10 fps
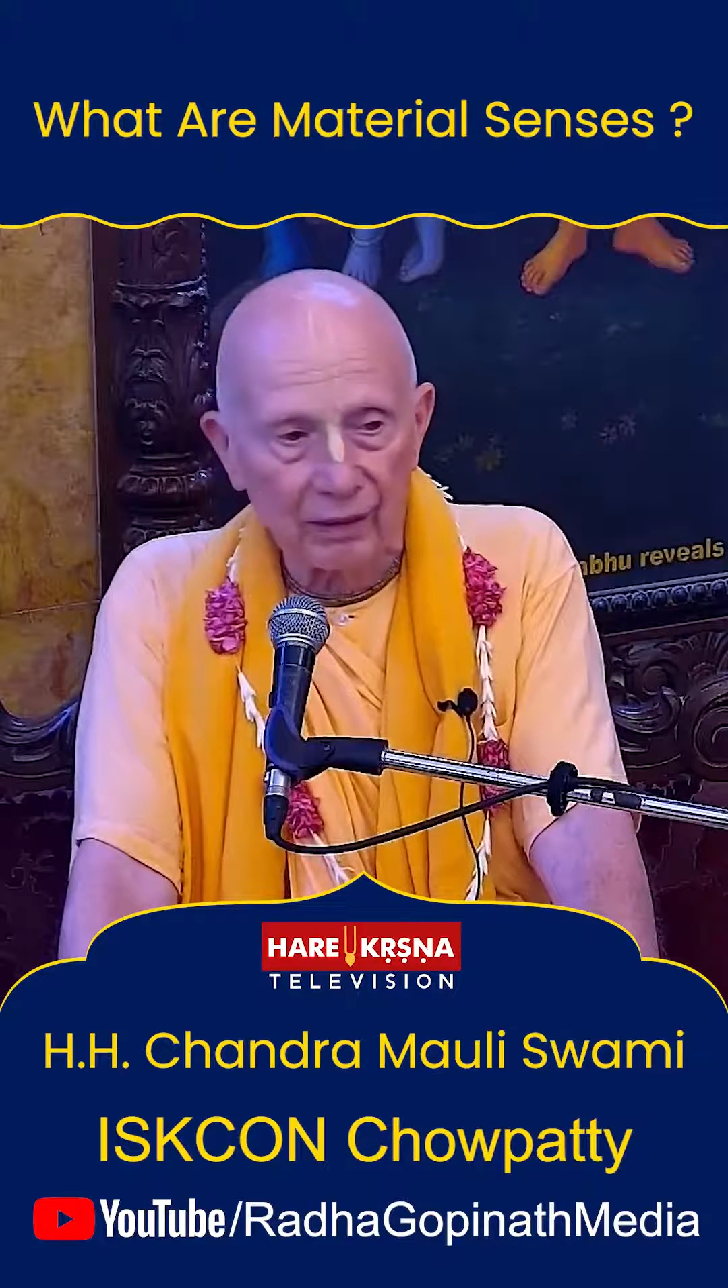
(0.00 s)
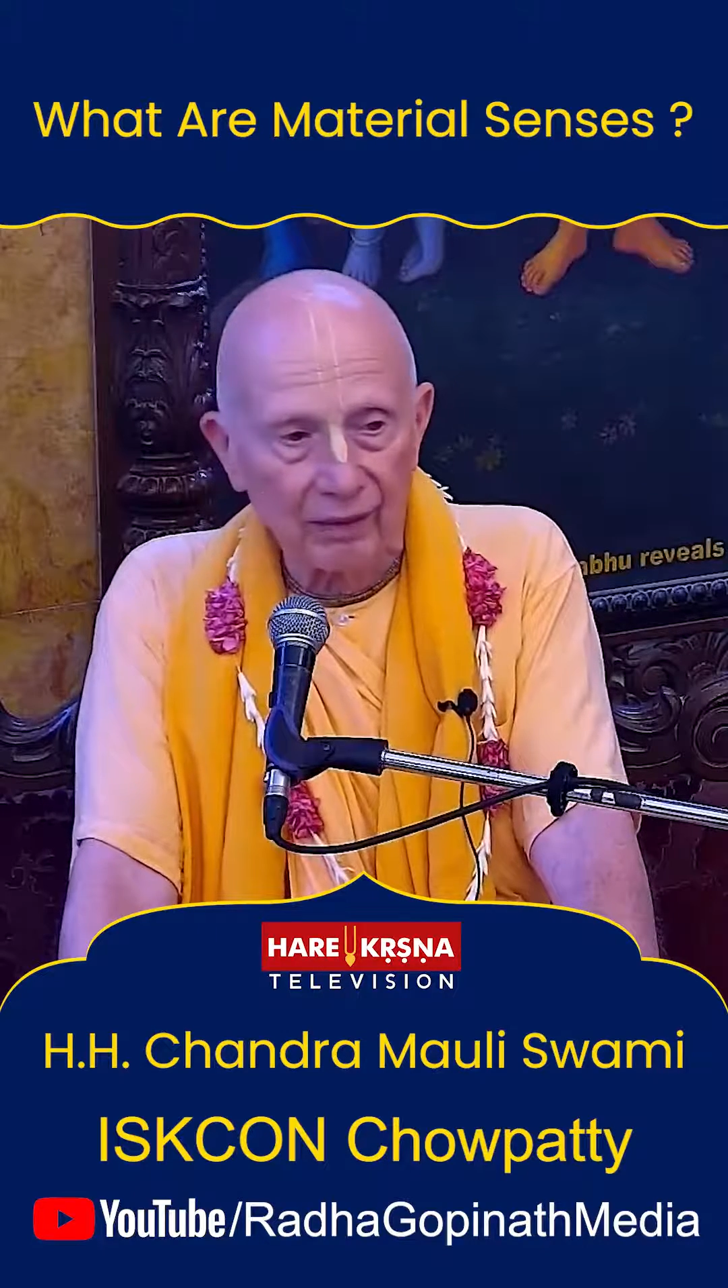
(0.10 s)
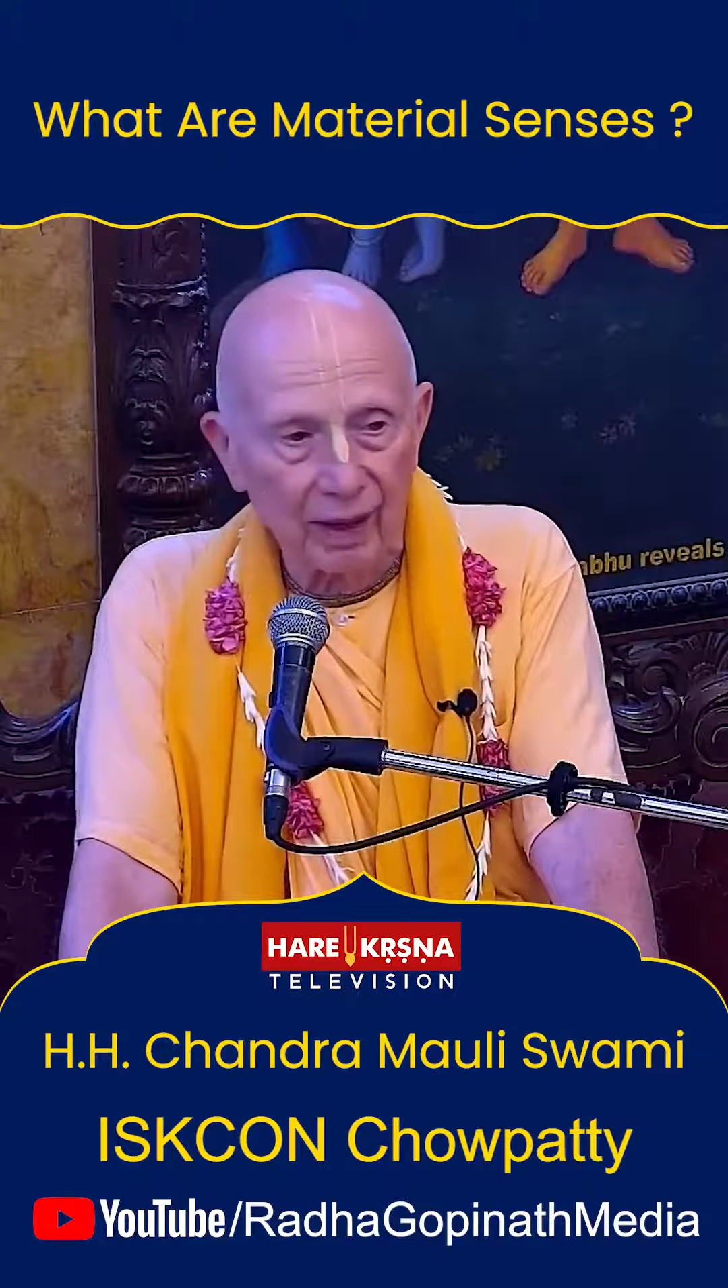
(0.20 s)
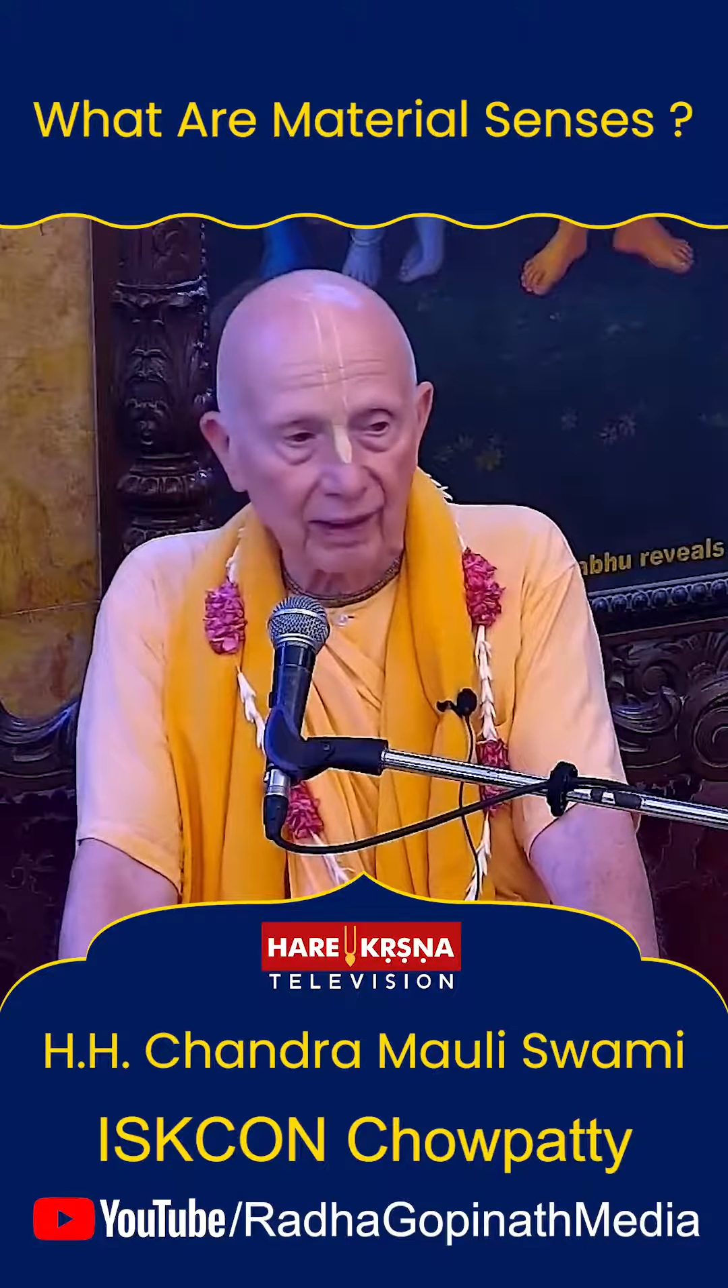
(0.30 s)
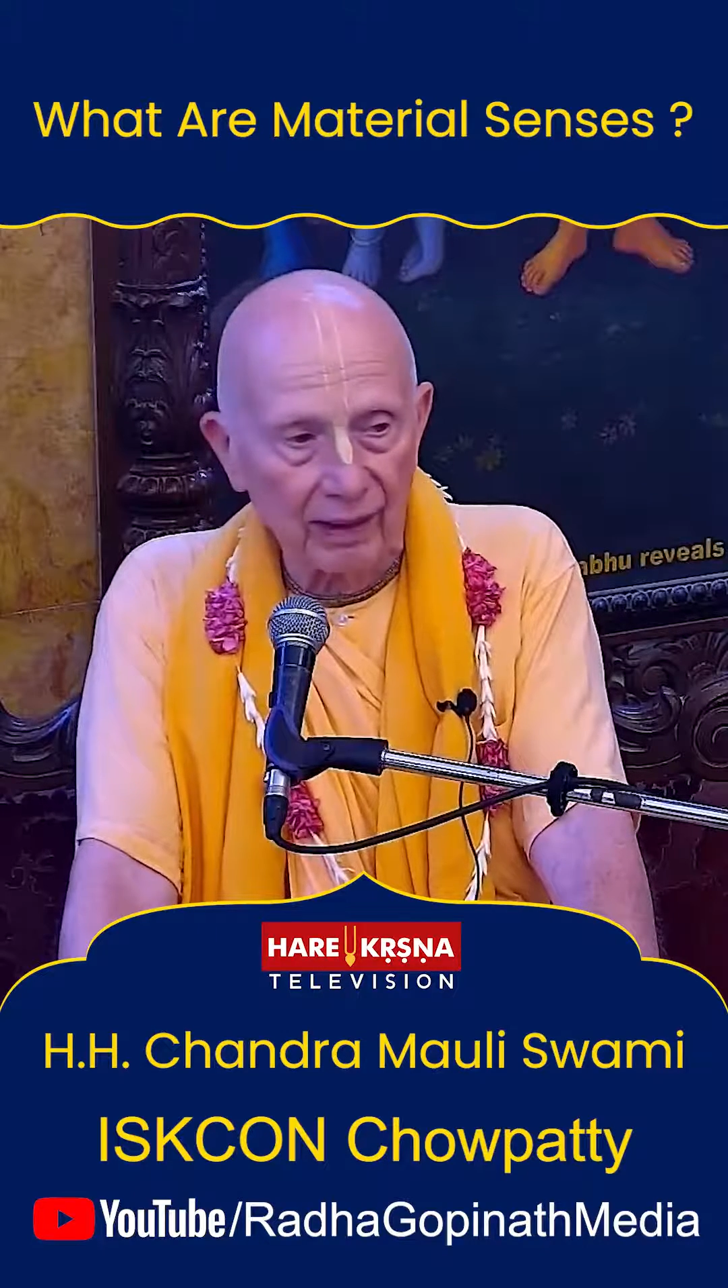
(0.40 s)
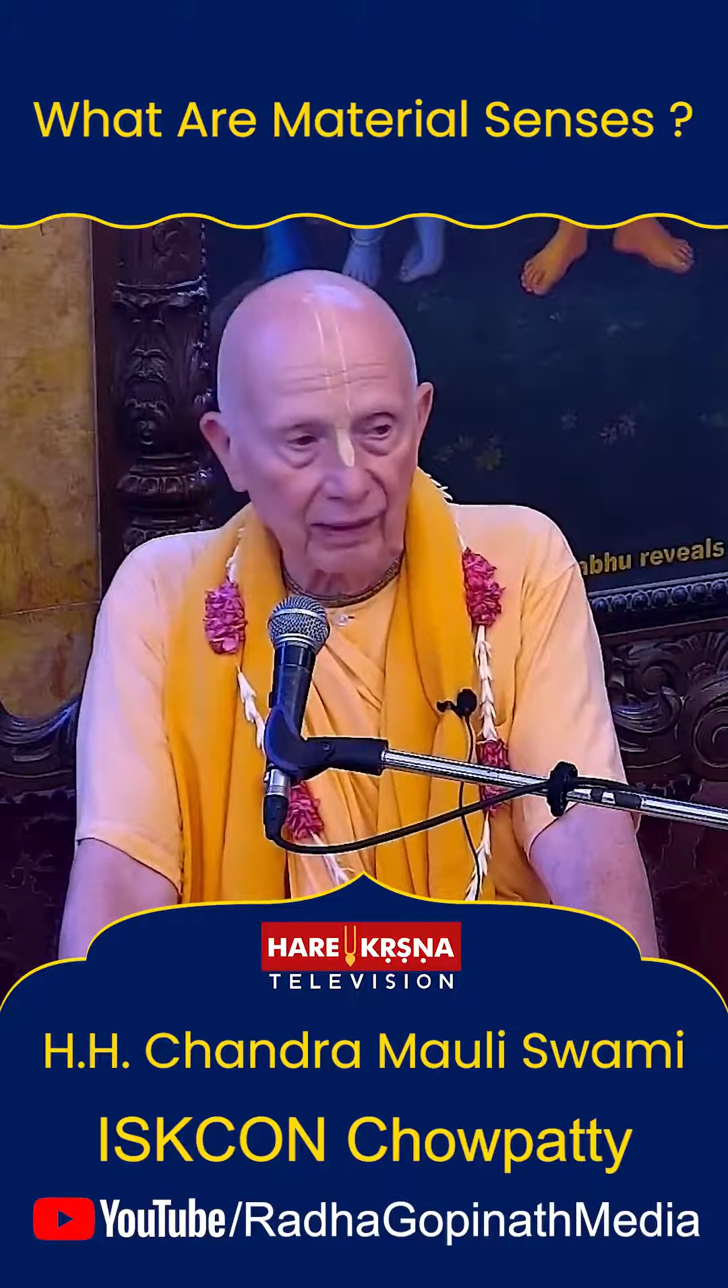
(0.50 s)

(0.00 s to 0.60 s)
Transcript: body